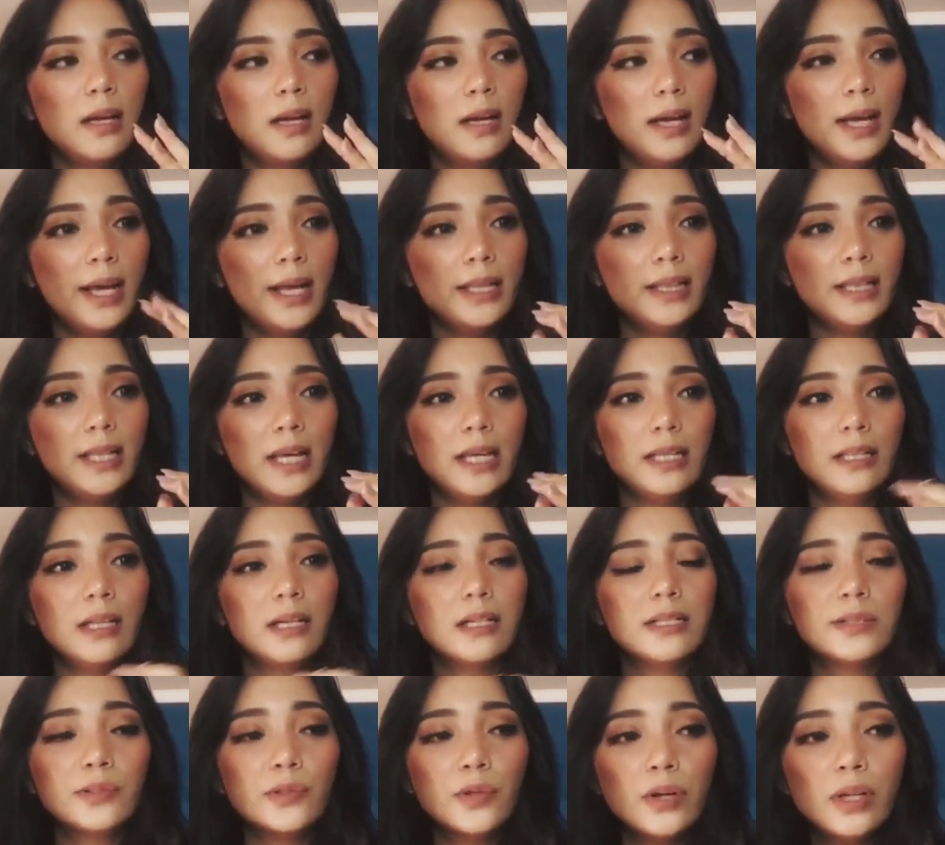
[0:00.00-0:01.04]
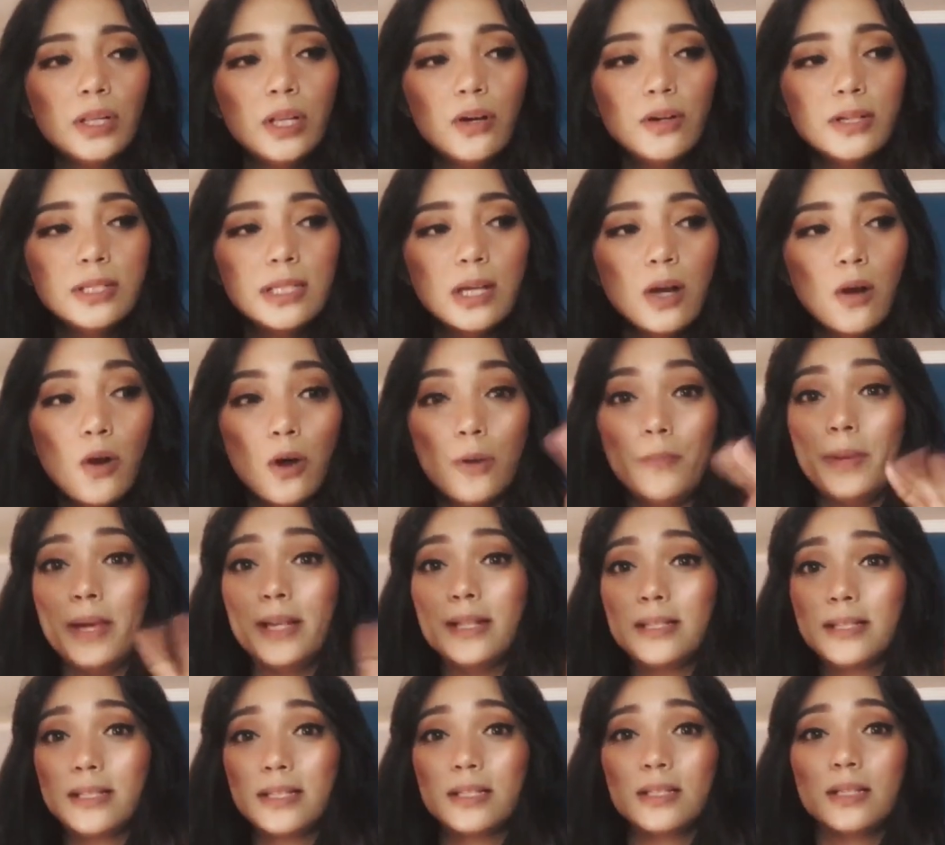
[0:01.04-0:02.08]
and then nag-scroll ako sa
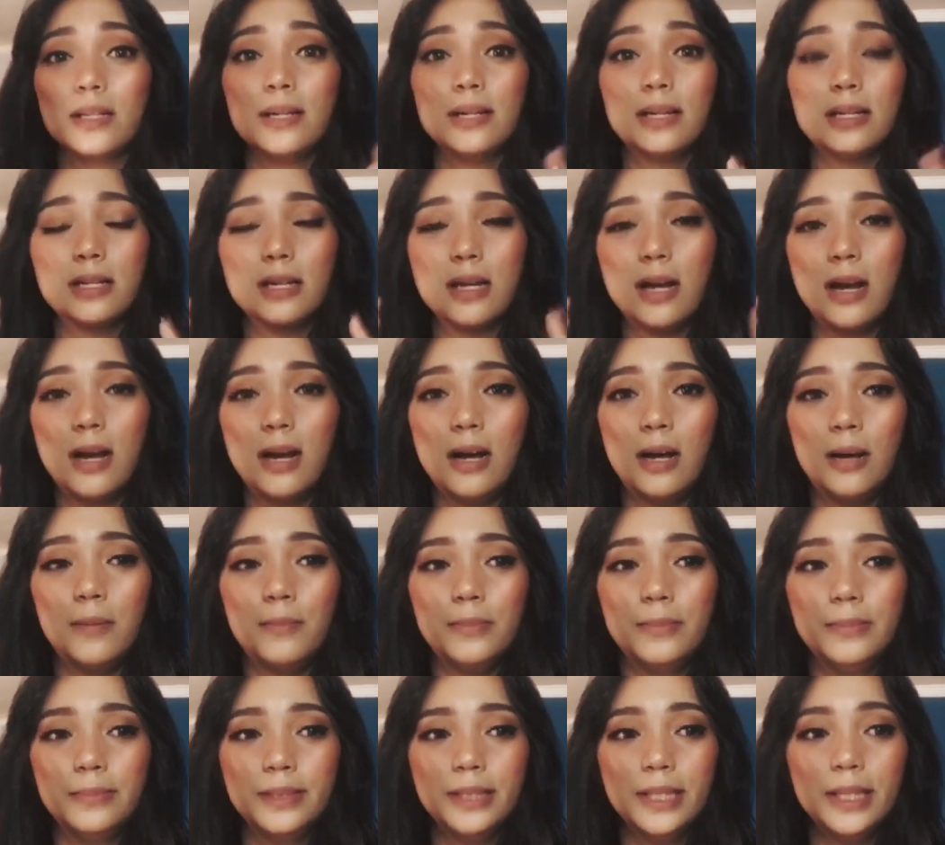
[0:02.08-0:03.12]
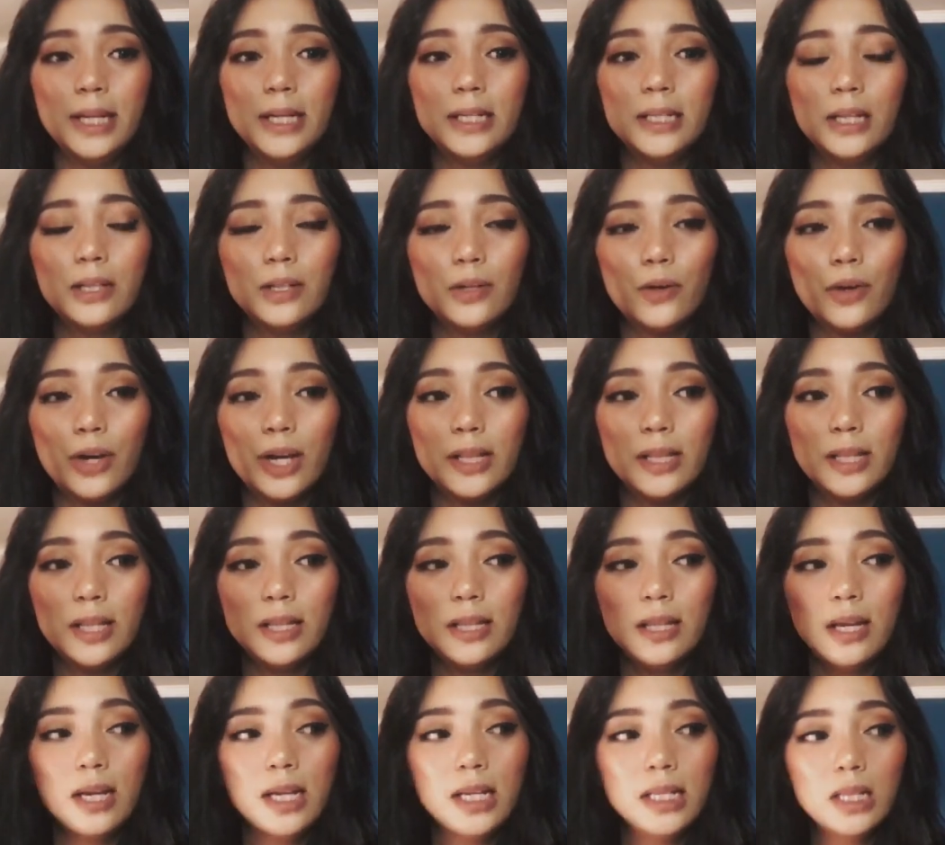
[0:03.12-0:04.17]
comments, tinignan ko, and then
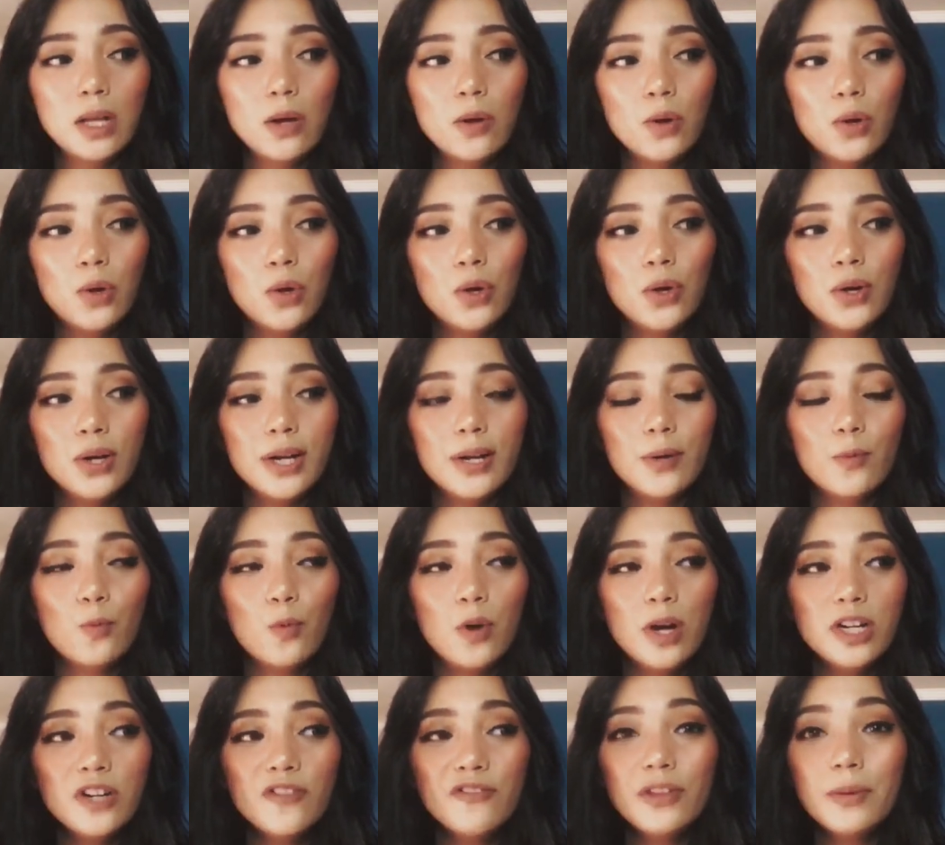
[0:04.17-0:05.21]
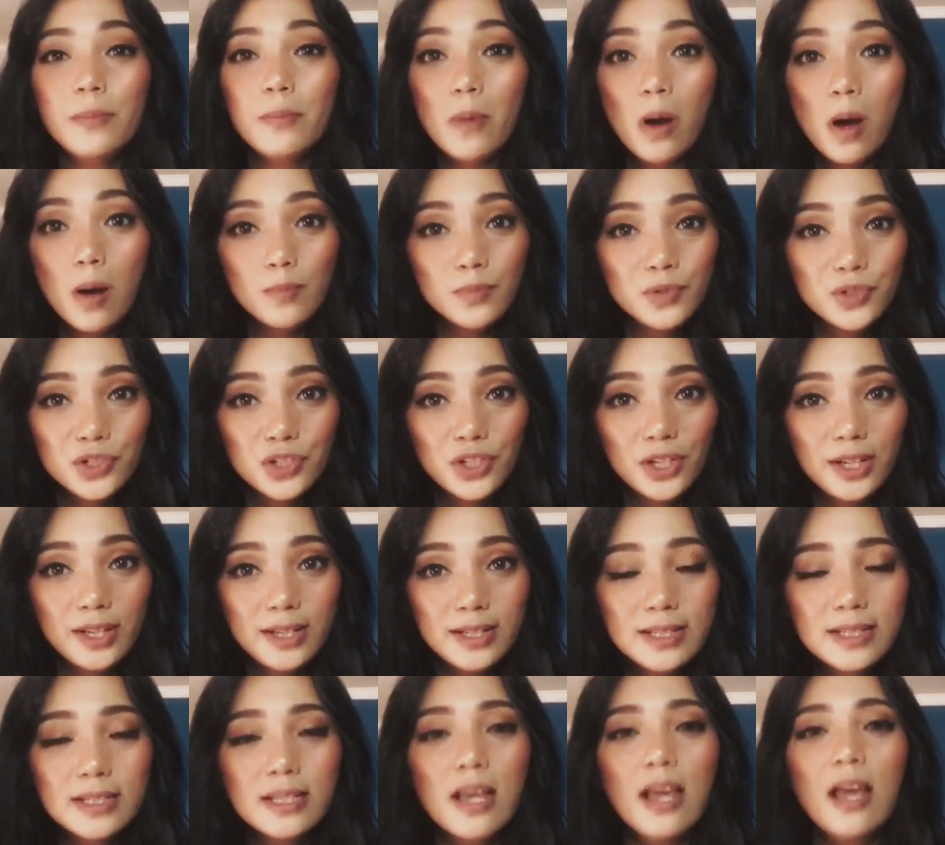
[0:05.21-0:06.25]
nakita ko one of the
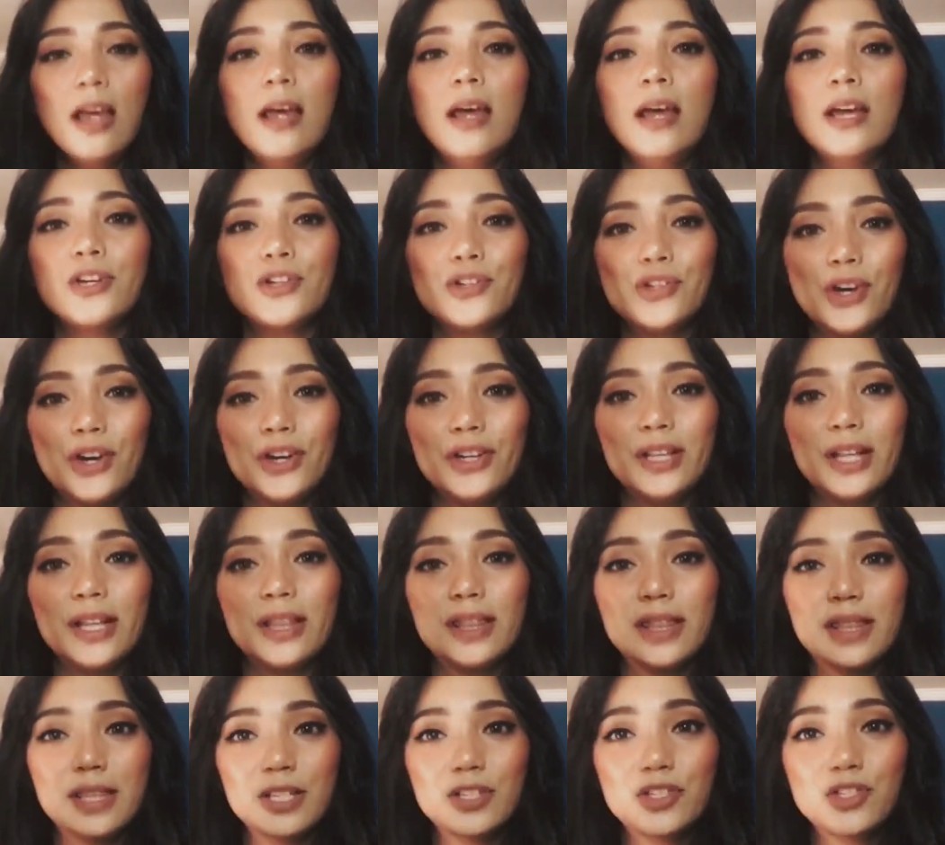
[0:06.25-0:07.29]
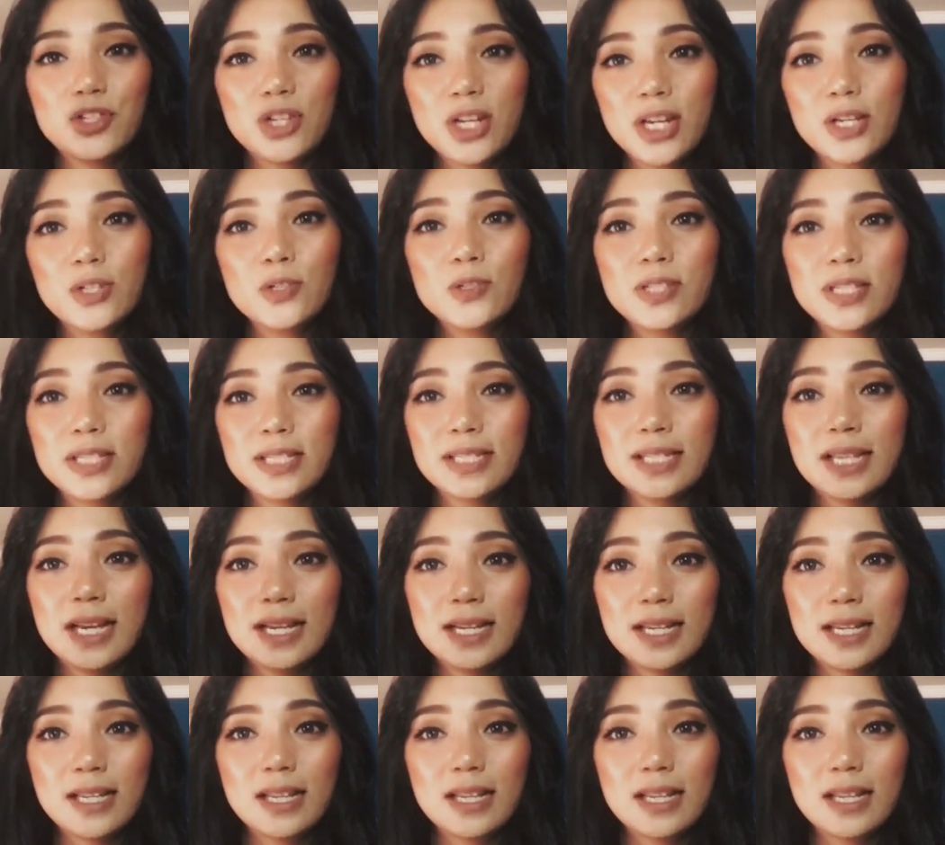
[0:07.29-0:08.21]
momshies shared that she uses that